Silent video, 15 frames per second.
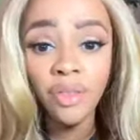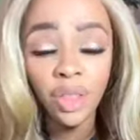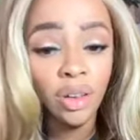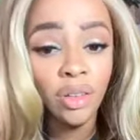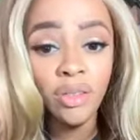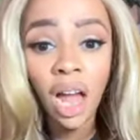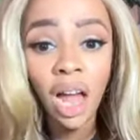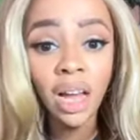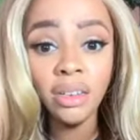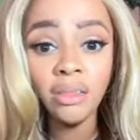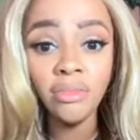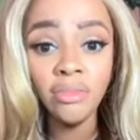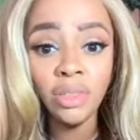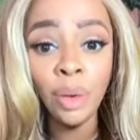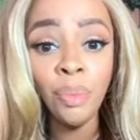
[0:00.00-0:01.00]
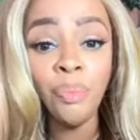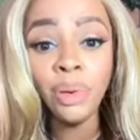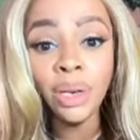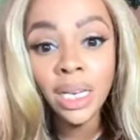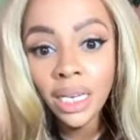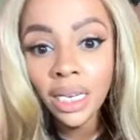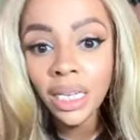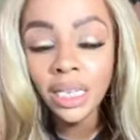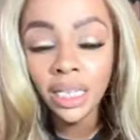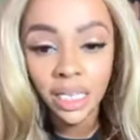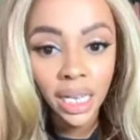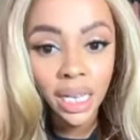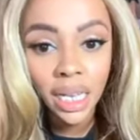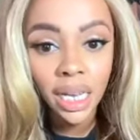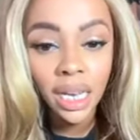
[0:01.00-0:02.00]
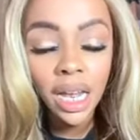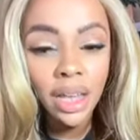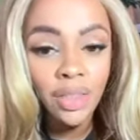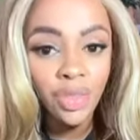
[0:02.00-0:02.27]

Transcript: They're not completely silly.